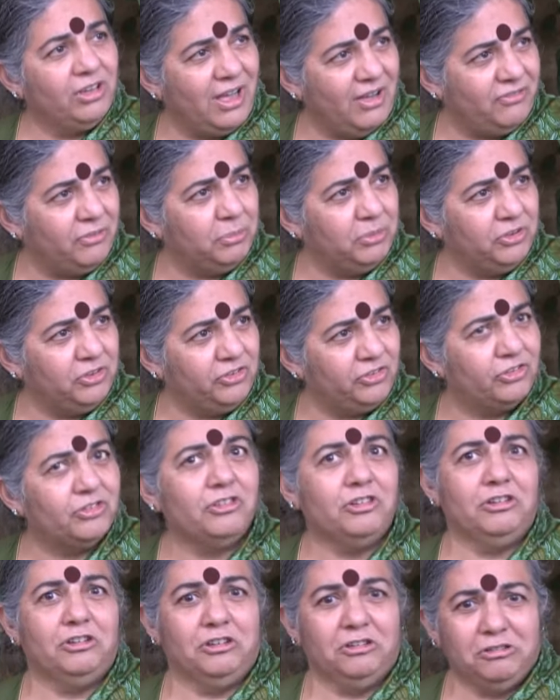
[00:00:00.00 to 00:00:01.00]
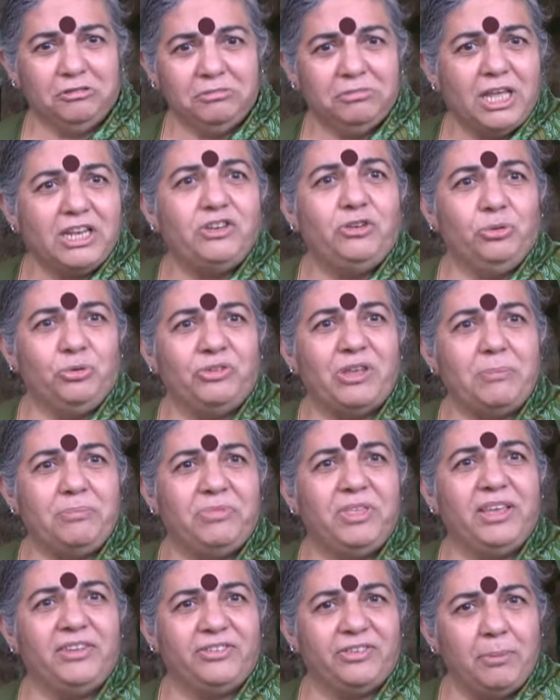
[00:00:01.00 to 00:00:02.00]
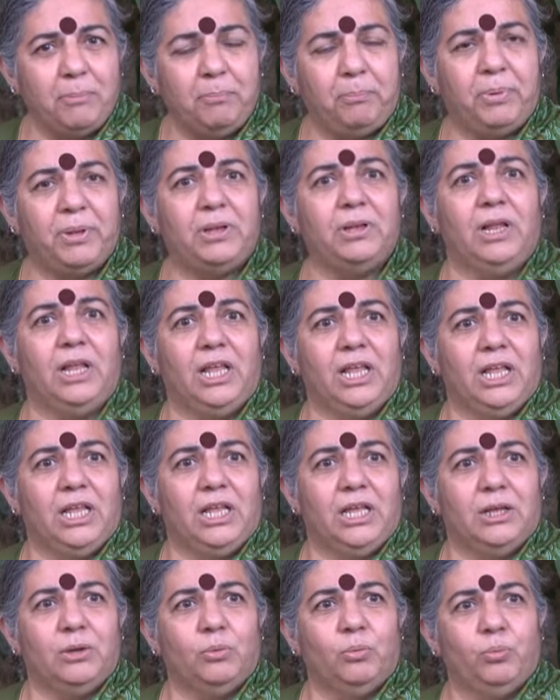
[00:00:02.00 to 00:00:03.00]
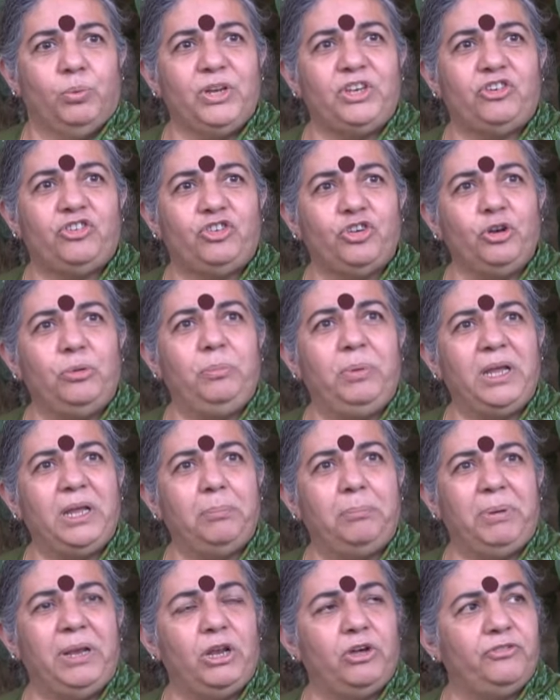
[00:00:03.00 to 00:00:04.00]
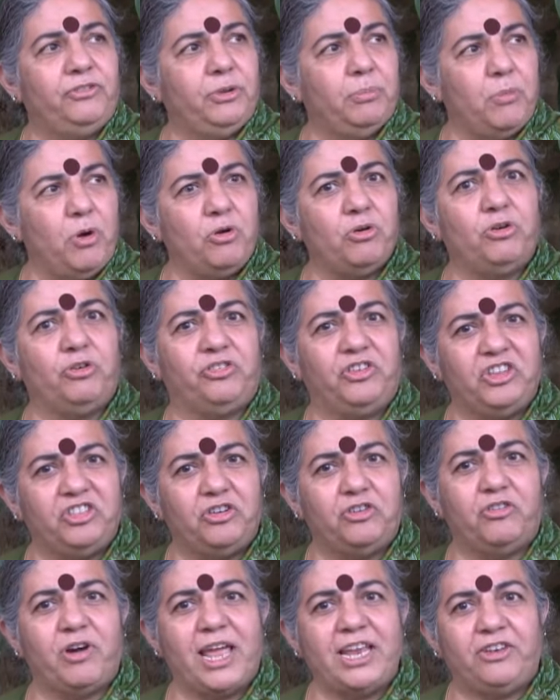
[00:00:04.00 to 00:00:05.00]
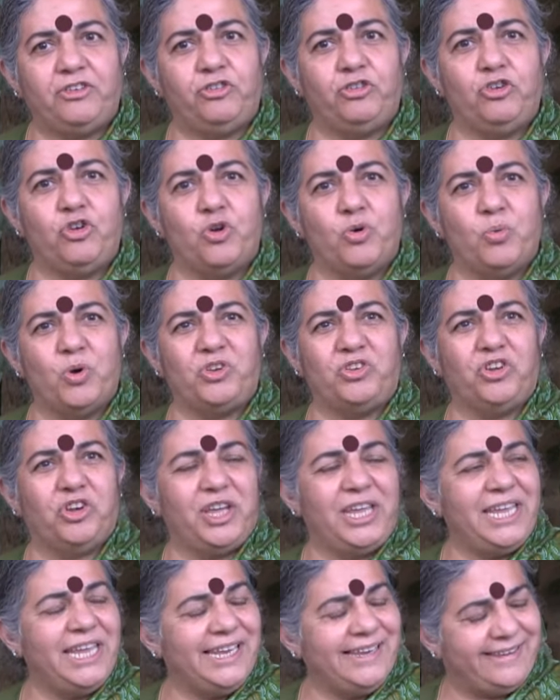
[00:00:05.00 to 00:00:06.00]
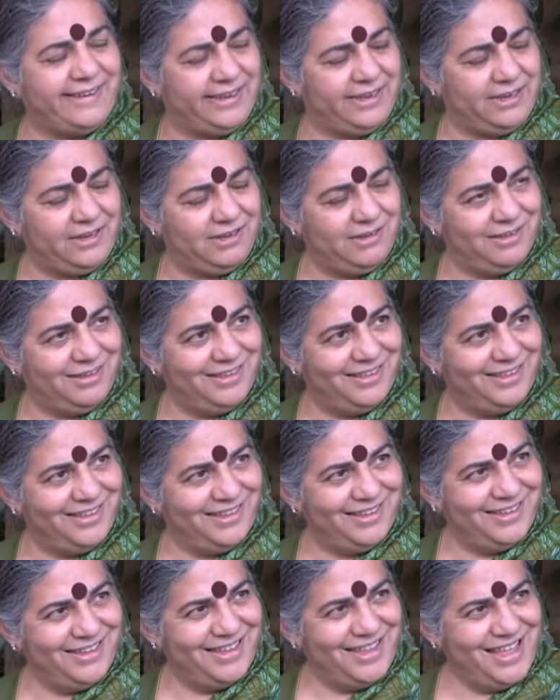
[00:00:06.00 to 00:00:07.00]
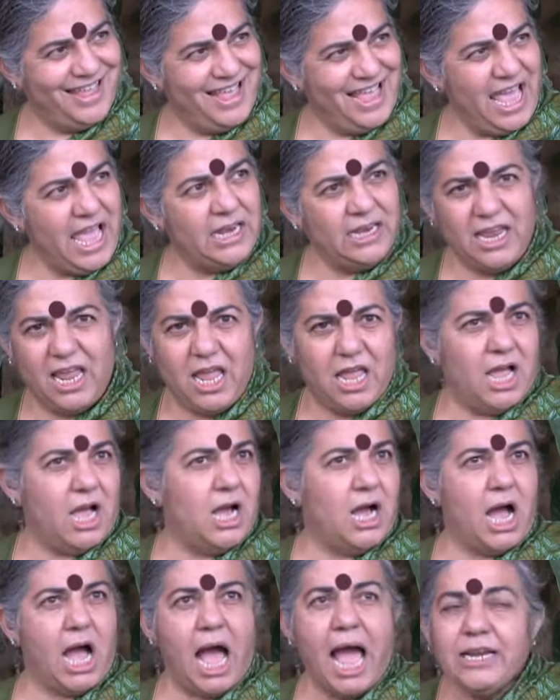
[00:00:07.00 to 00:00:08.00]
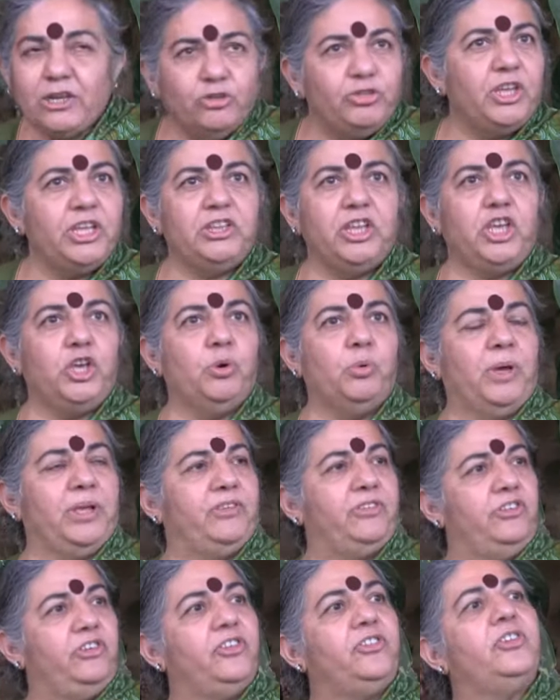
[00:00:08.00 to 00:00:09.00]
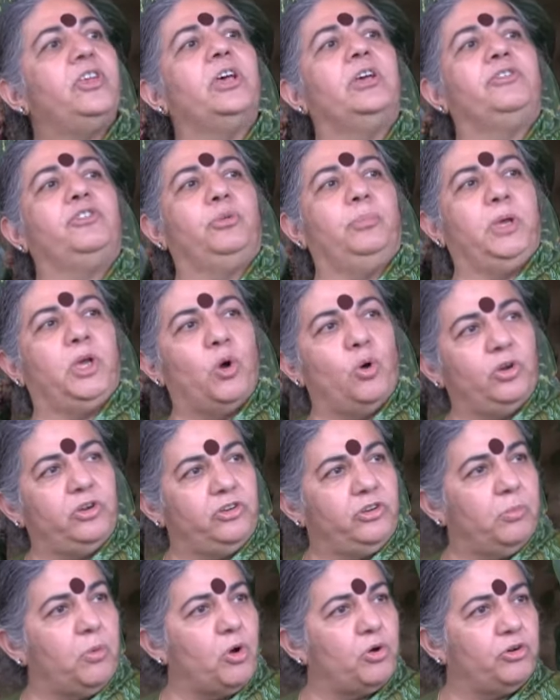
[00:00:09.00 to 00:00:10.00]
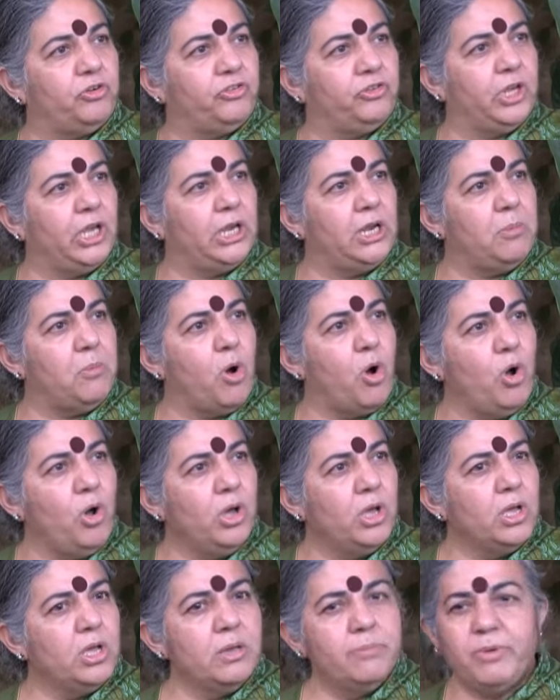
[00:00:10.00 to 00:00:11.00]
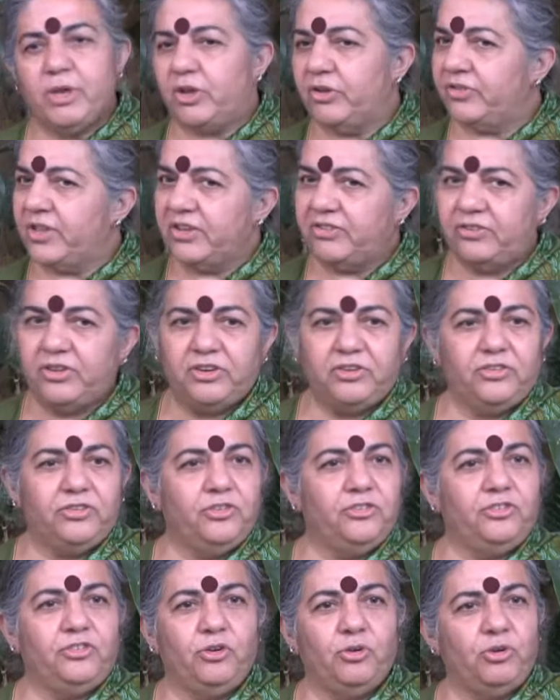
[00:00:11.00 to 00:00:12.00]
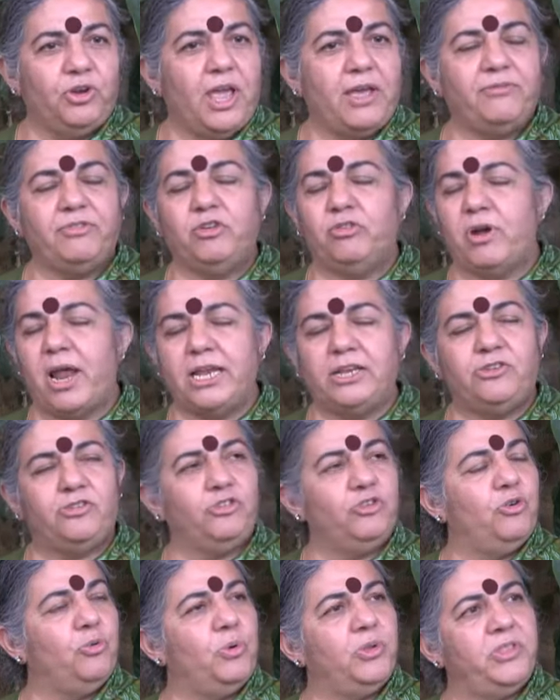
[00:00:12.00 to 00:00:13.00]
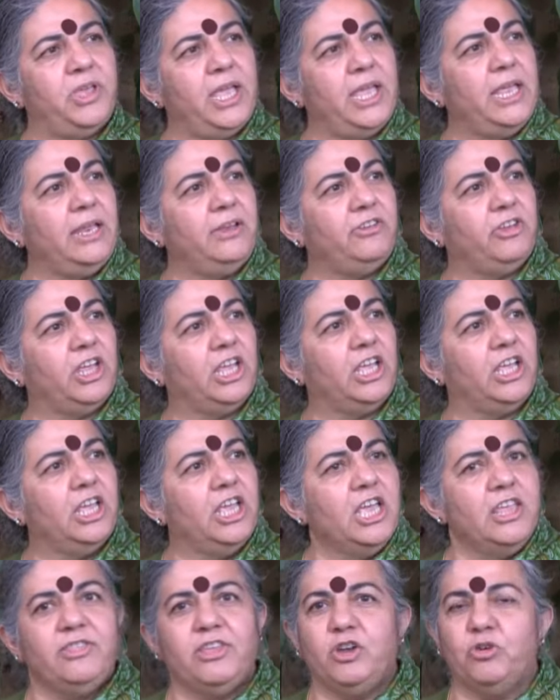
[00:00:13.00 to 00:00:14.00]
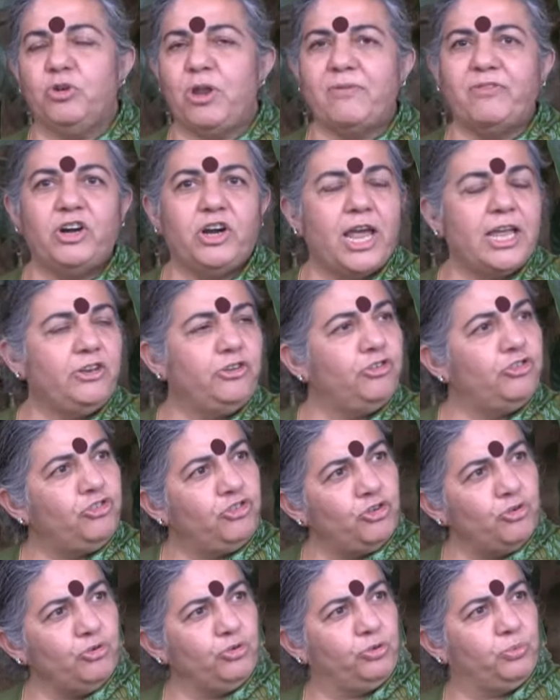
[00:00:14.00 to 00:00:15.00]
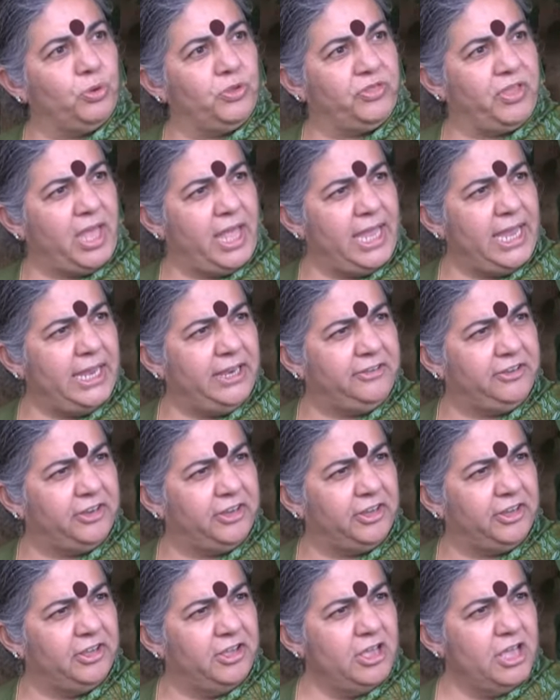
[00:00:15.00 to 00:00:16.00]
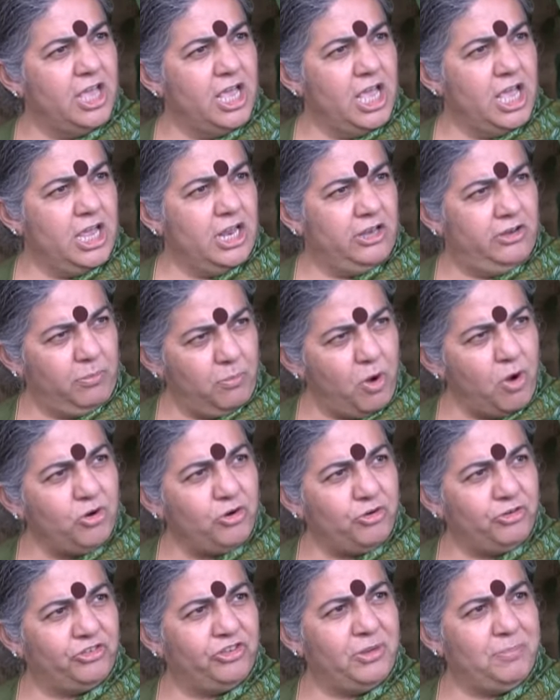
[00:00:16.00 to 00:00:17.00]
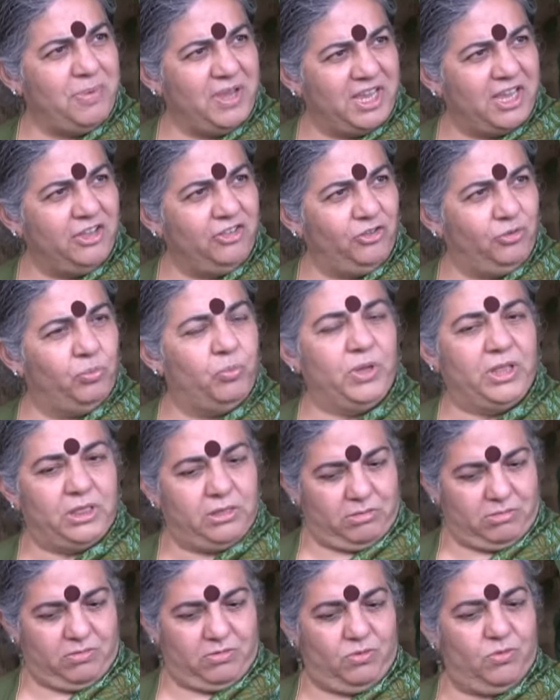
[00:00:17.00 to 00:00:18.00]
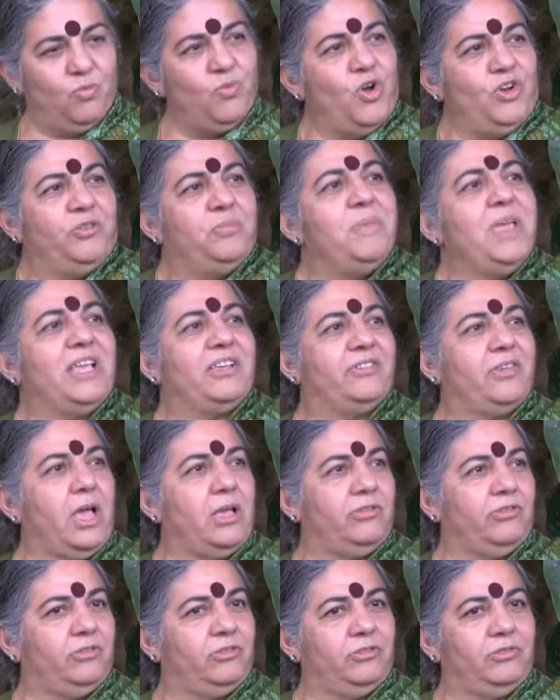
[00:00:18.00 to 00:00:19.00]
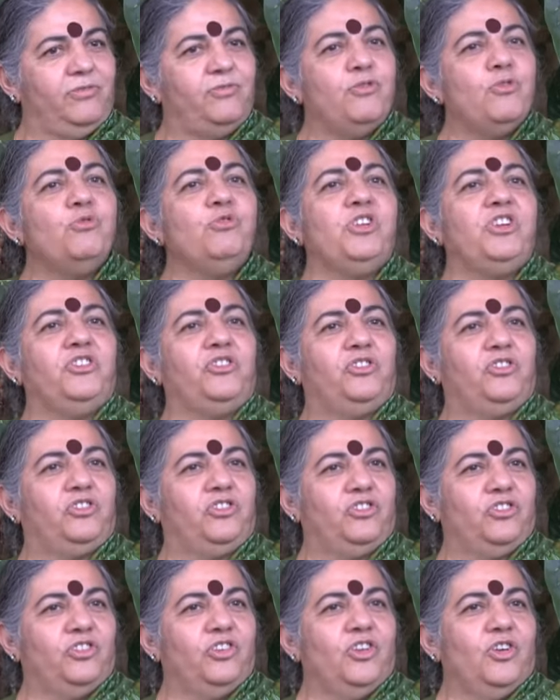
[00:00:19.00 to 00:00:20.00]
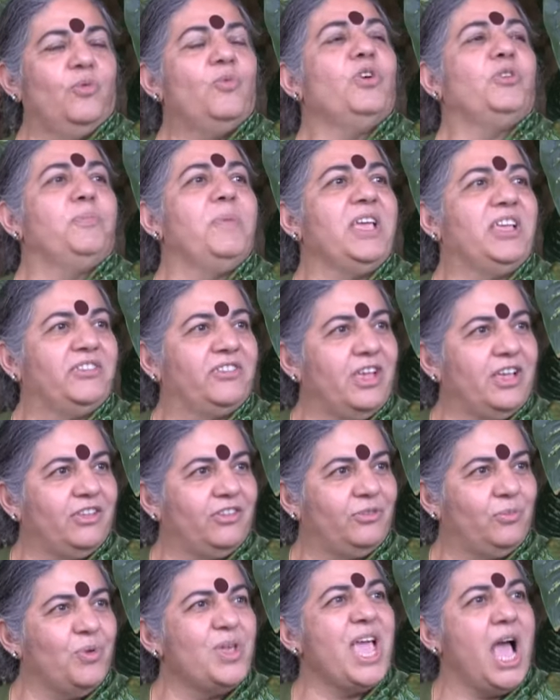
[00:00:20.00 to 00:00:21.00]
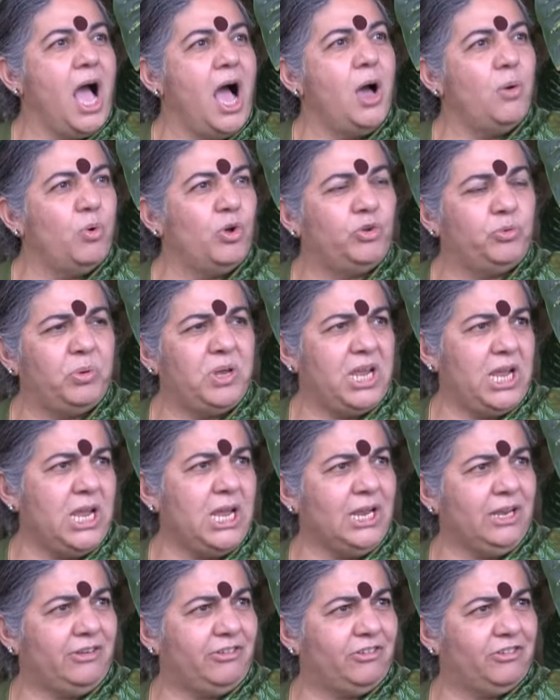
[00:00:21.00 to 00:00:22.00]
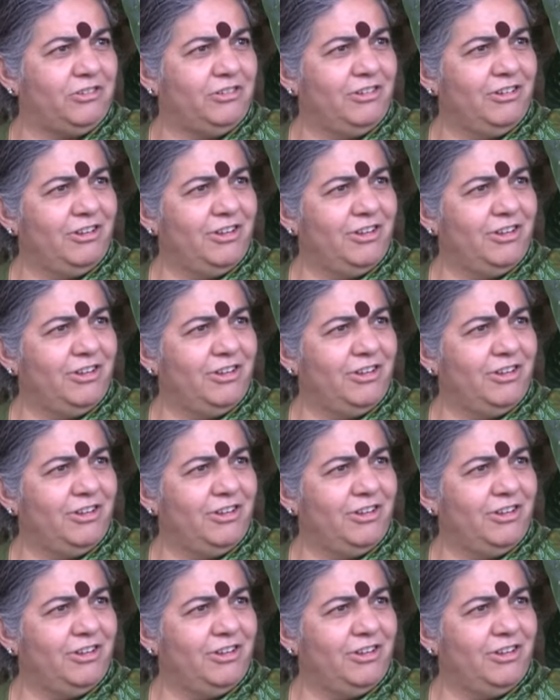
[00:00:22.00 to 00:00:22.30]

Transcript: governments that do something simple, which should be a pillar of democracy, the right to know what you're eating. And I don't think the US deserves to be called a democracy anymore, because their citizens don't have the right to know what they're eating. They don't have a right to choose what they're eating. Democracy begins with what makes us. Food is what makes us. We are what we eat.